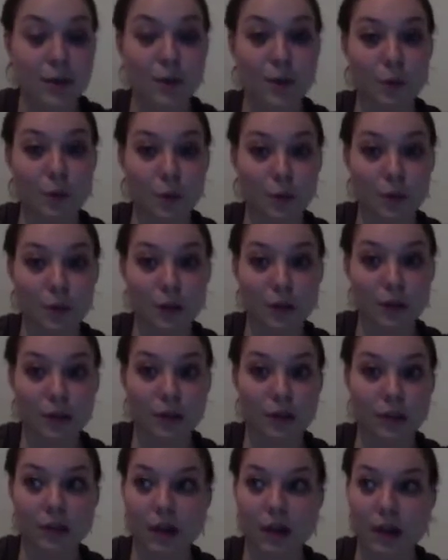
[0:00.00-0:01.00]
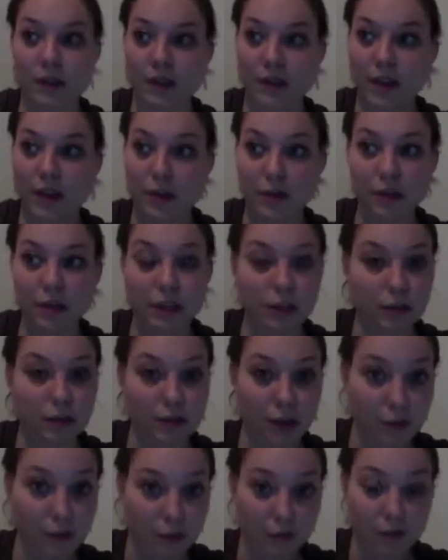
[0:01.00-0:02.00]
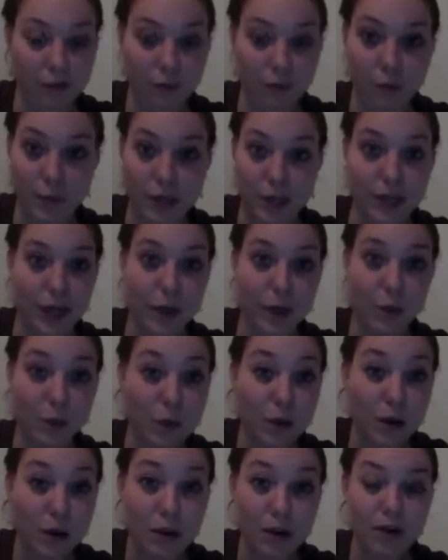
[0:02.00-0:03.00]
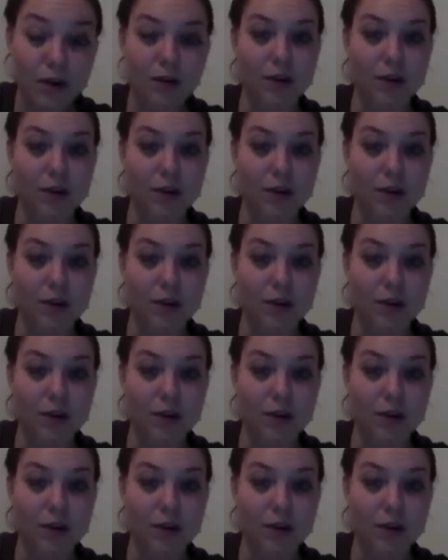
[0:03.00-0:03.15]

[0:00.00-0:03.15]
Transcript: or I've had a really rough week at work,